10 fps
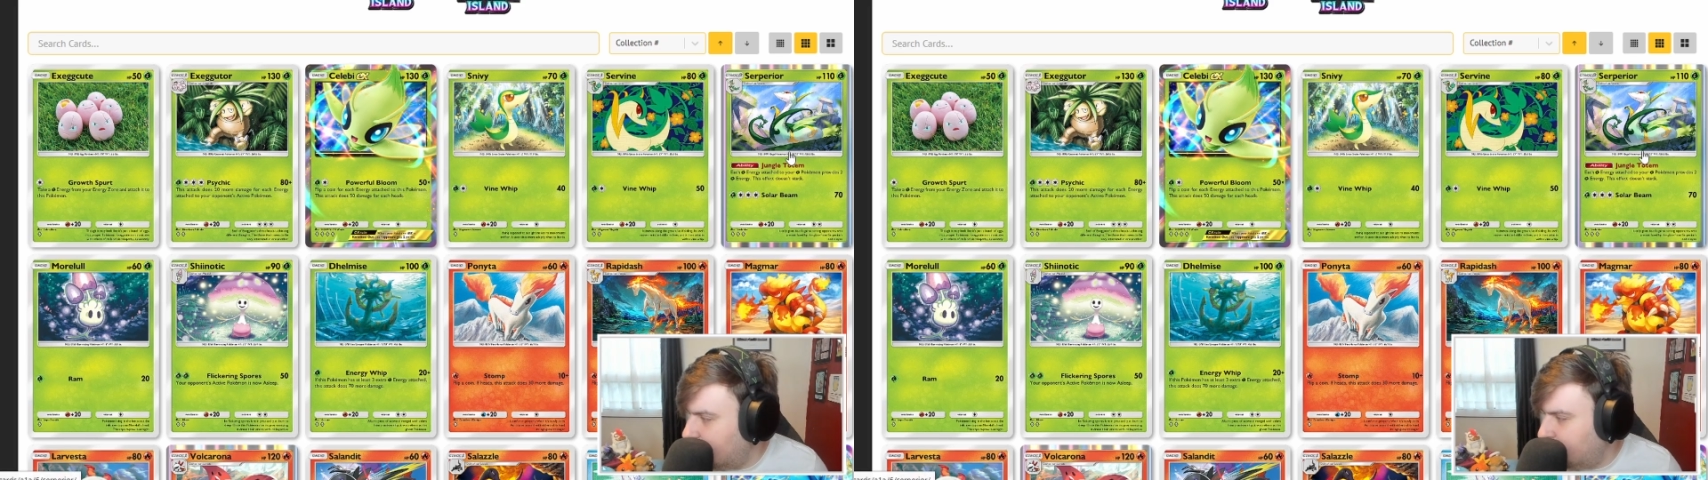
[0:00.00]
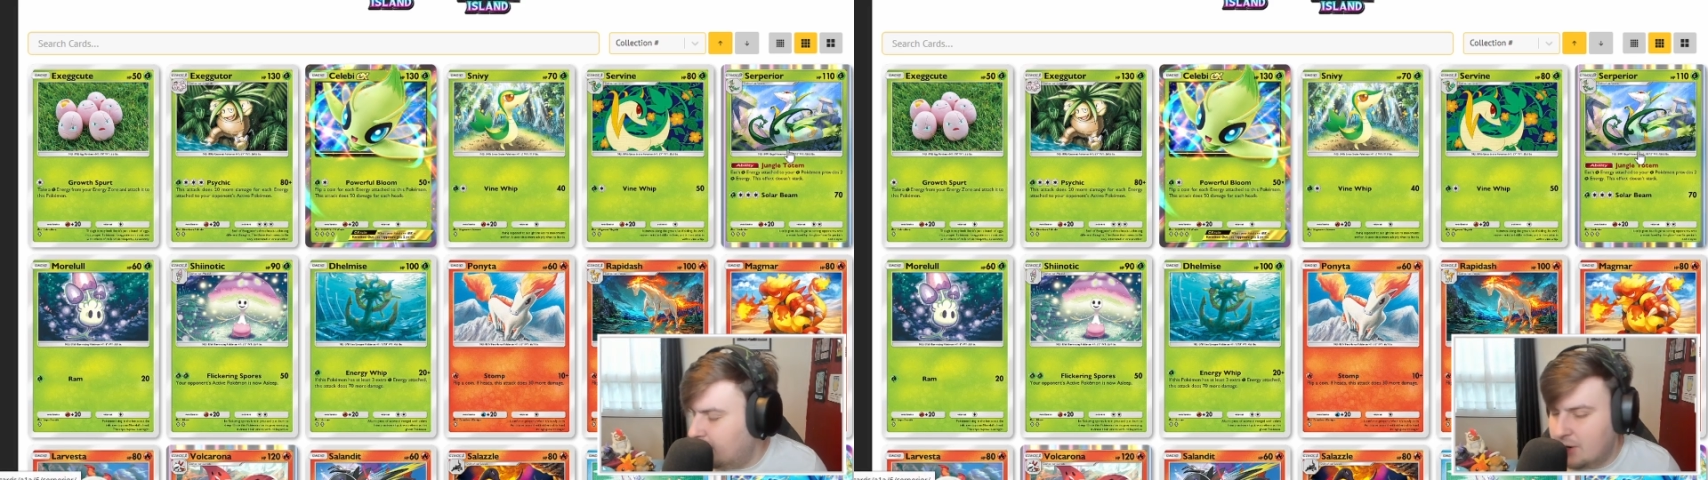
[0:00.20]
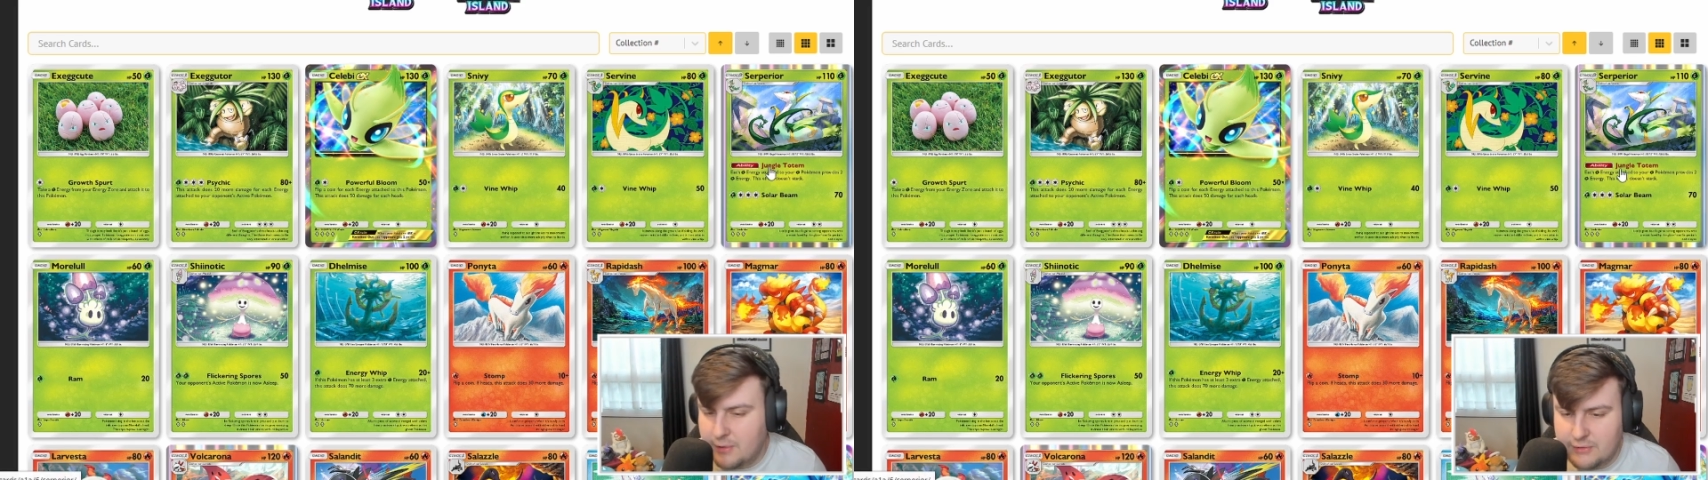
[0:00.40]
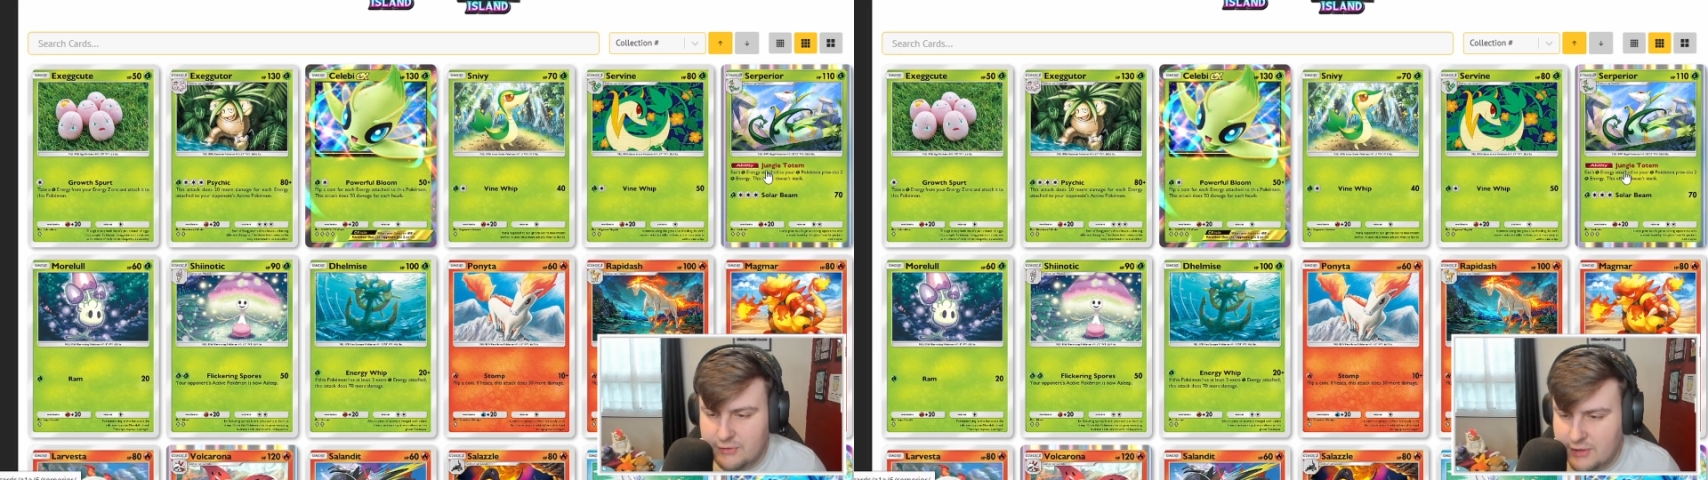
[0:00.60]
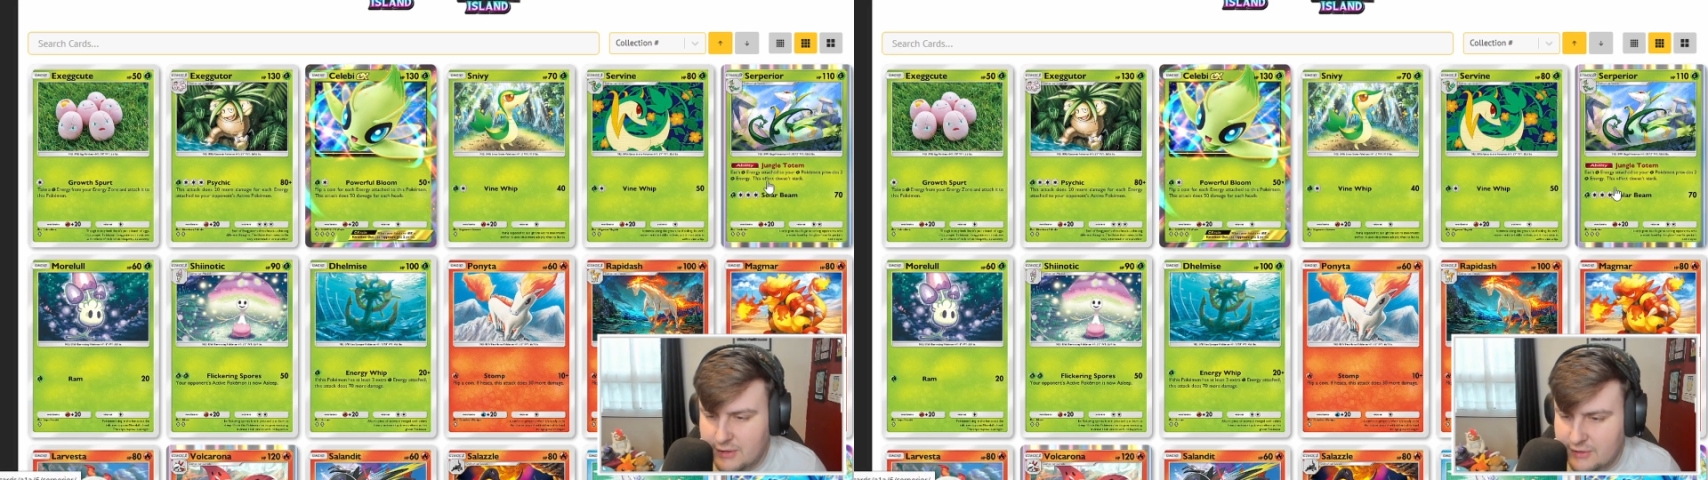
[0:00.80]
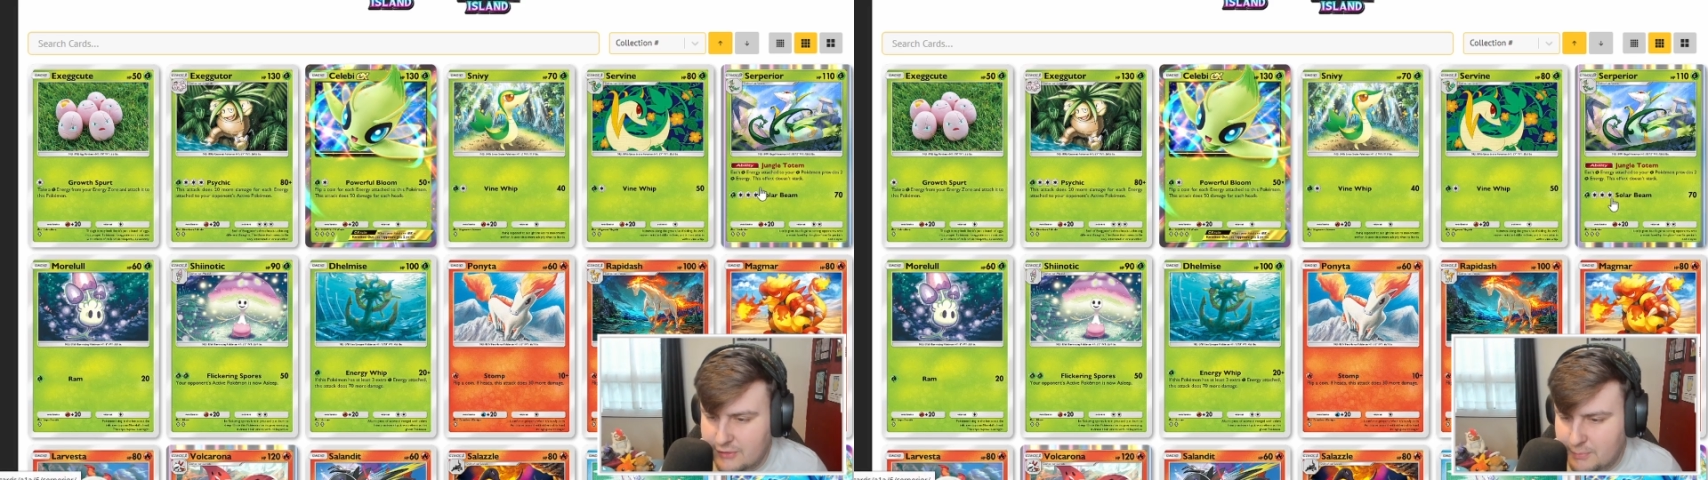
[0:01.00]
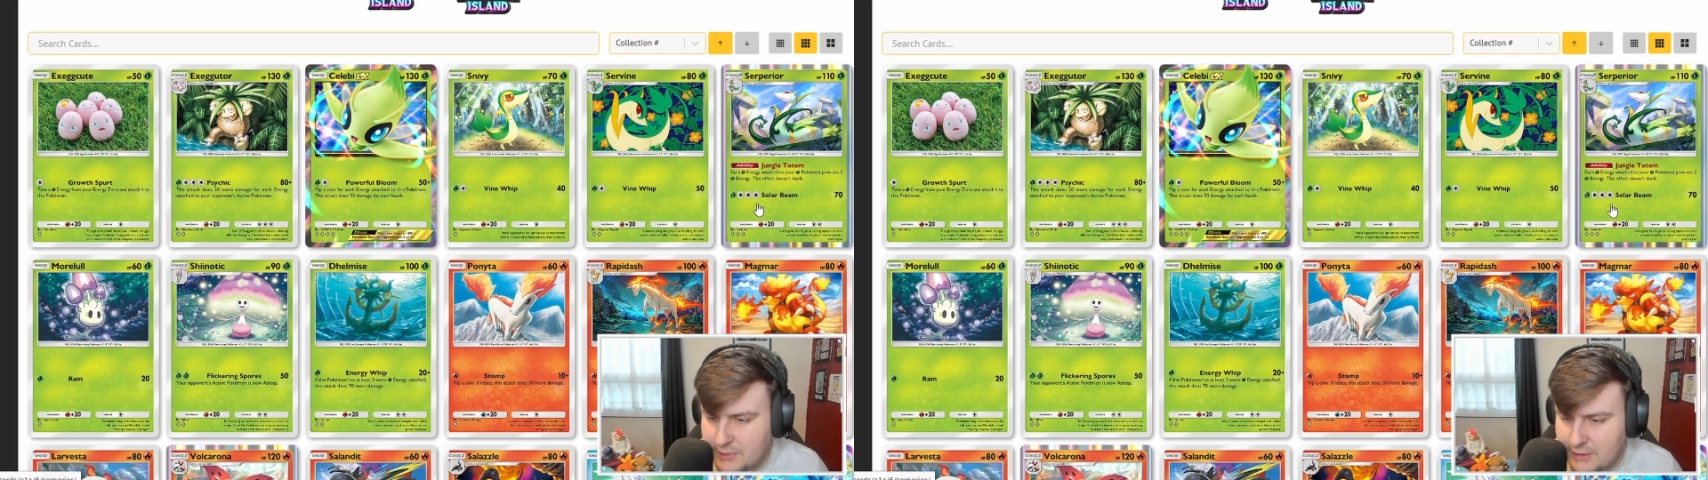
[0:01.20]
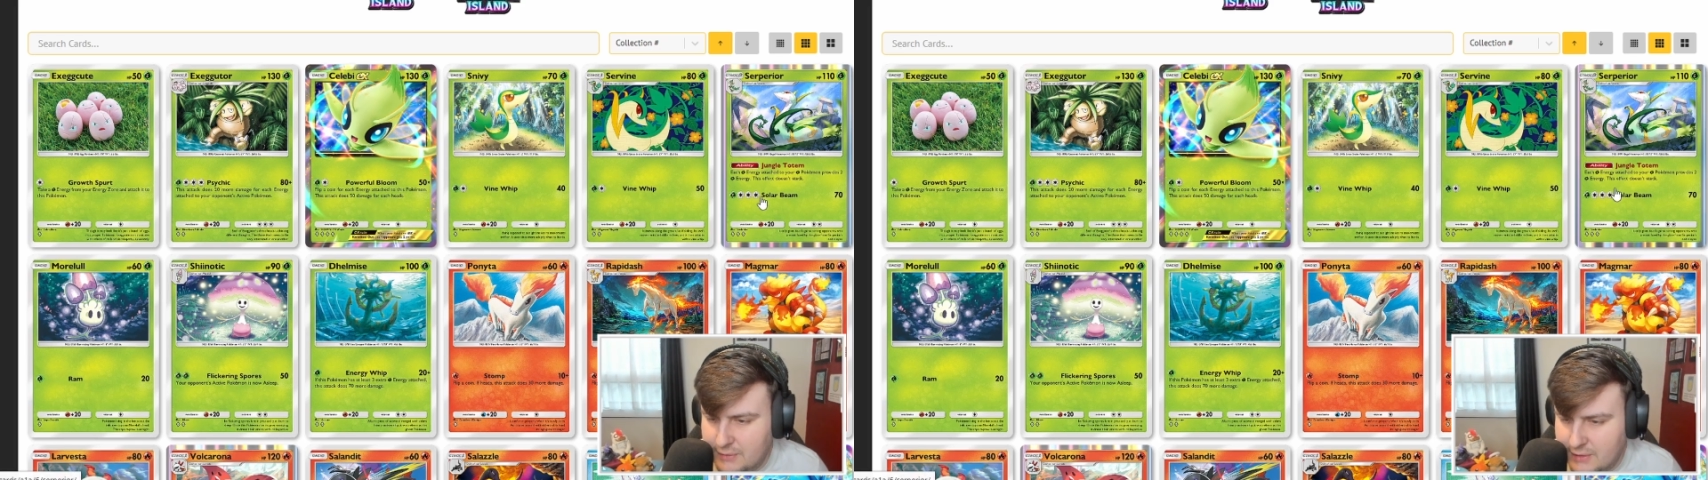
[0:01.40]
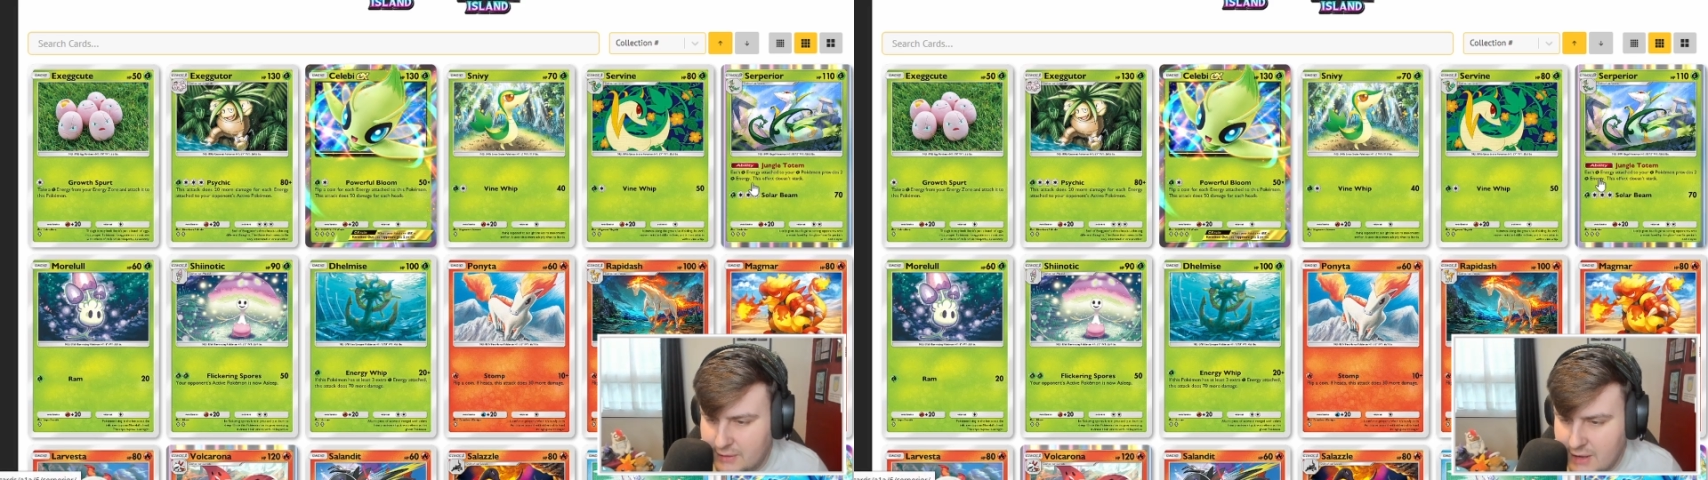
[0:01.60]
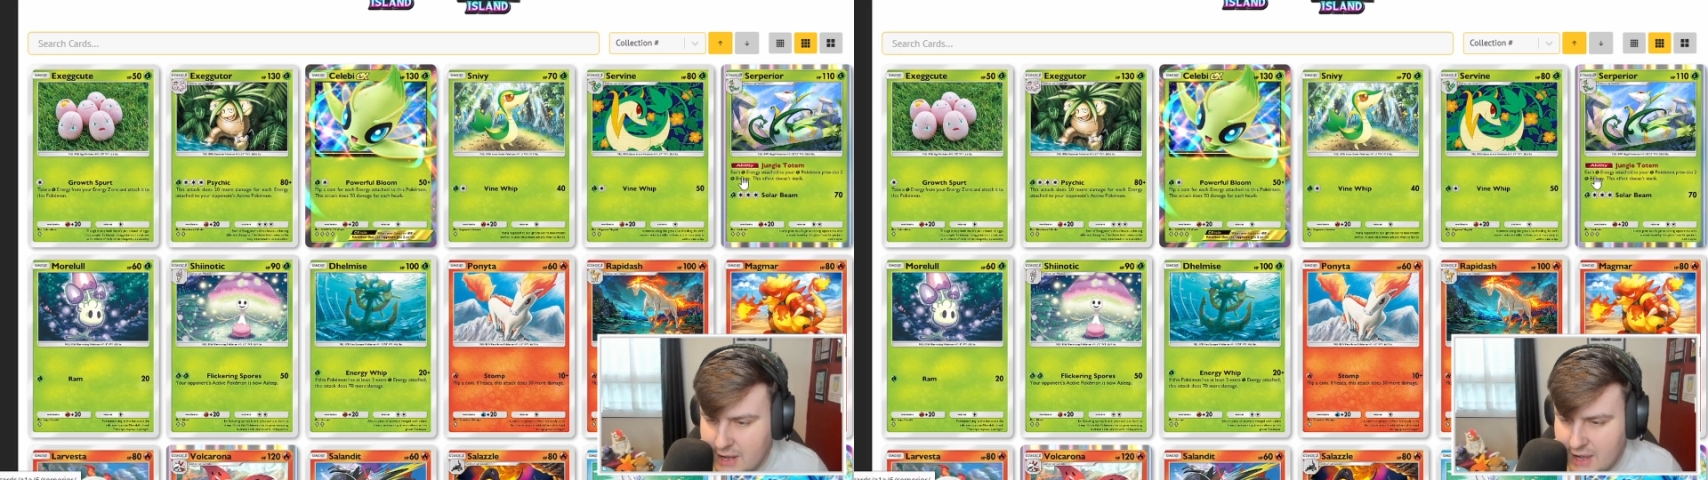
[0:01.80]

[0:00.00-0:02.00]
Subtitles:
If you notice here, Superior,